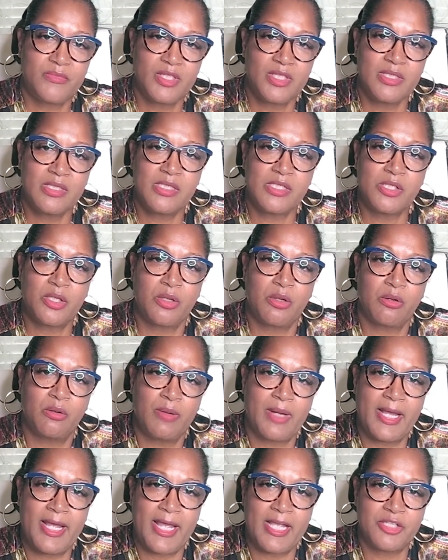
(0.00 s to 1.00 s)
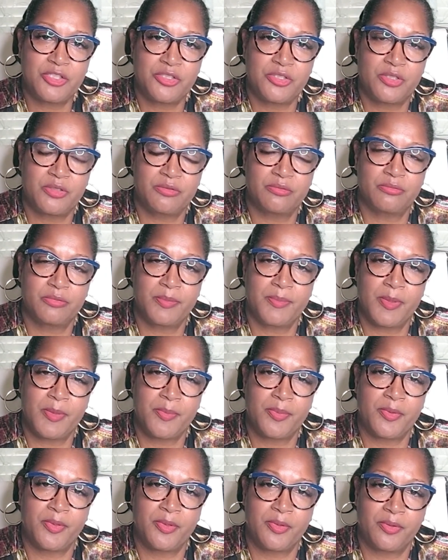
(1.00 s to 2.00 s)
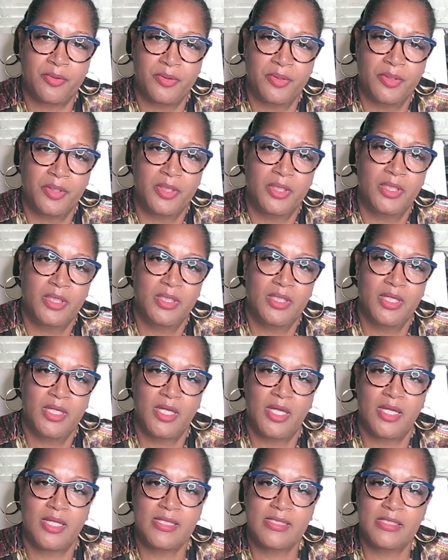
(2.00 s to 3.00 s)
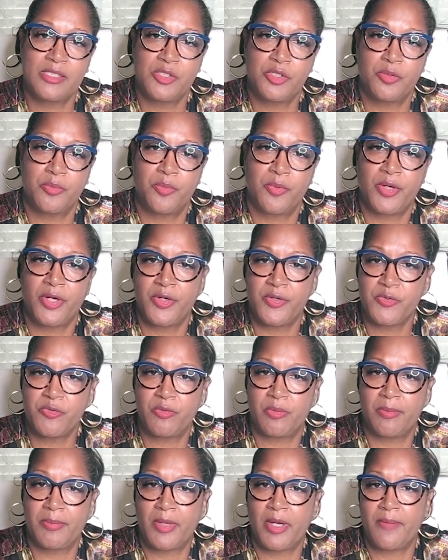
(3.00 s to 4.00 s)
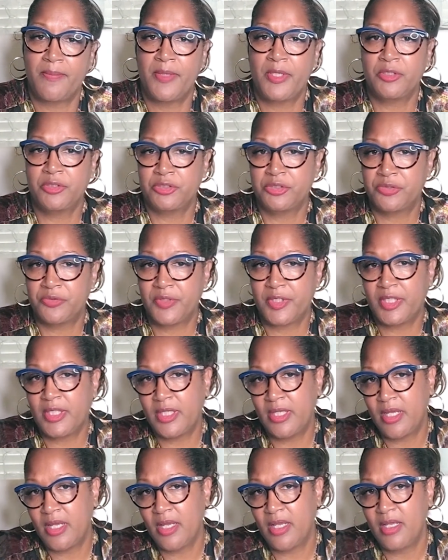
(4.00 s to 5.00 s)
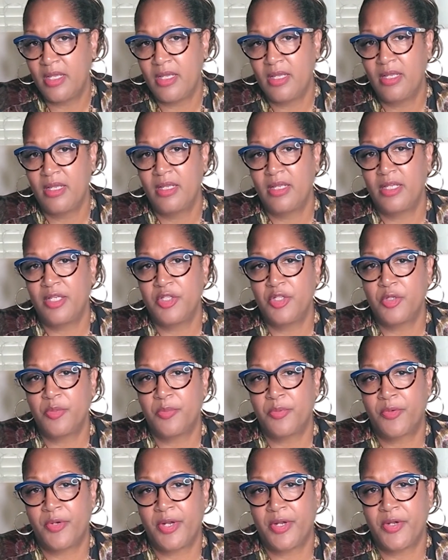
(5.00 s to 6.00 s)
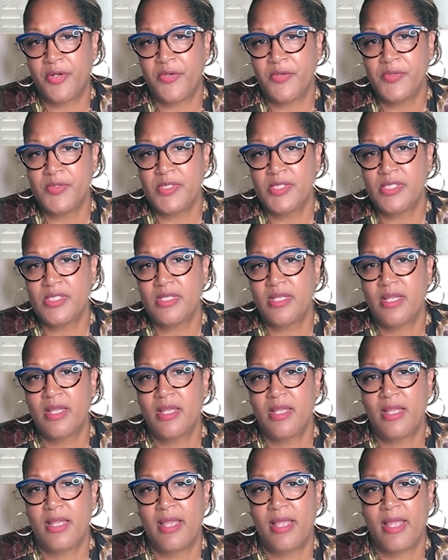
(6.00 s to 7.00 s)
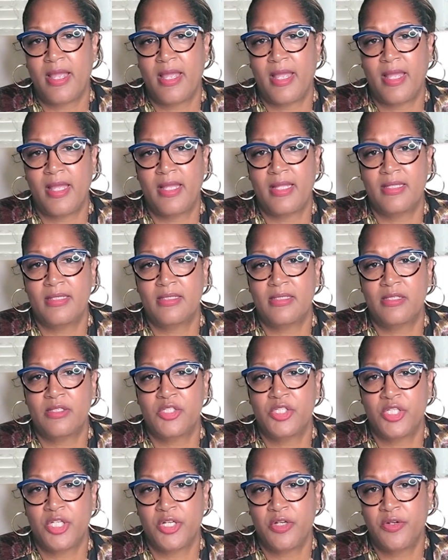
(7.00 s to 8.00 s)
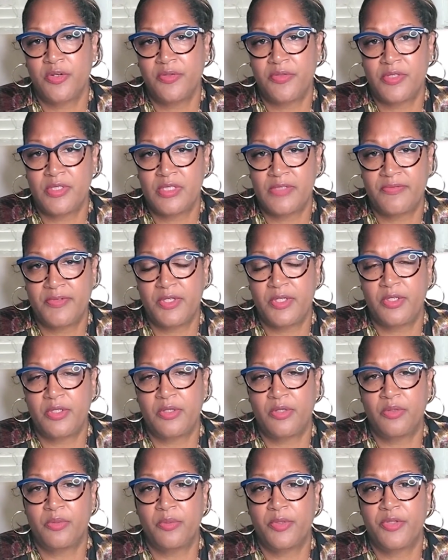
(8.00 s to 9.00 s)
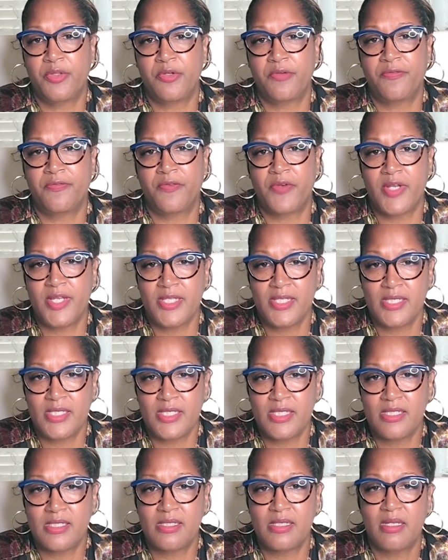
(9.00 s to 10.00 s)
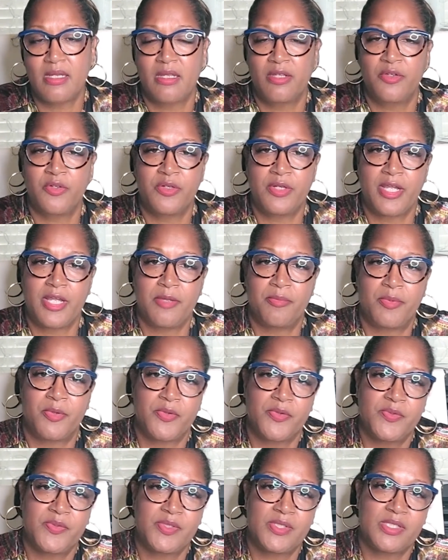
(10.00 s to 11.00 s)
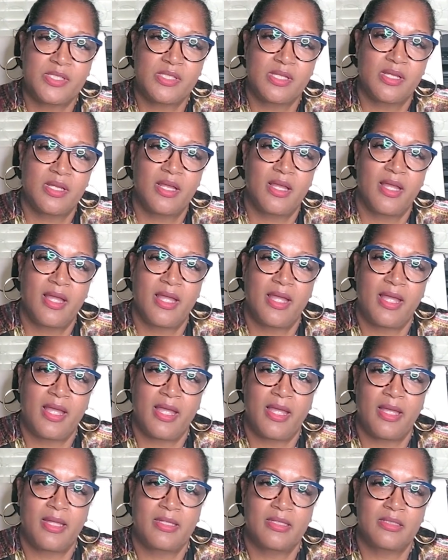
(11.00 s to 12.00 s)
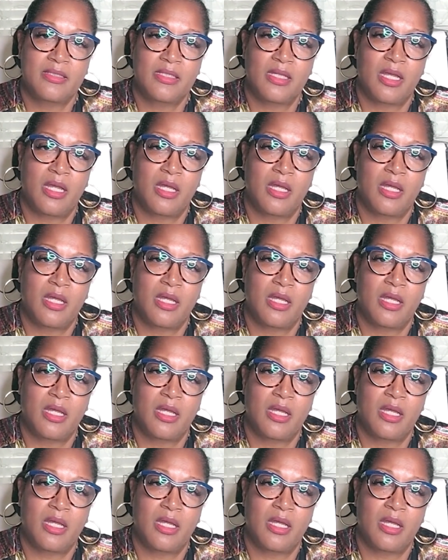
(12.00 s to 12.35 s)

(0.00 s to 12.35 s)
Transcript: And so I ask you to remember us in your prayers. Remember our ministry in your prayers, and share this video with your friends, your neighbors, and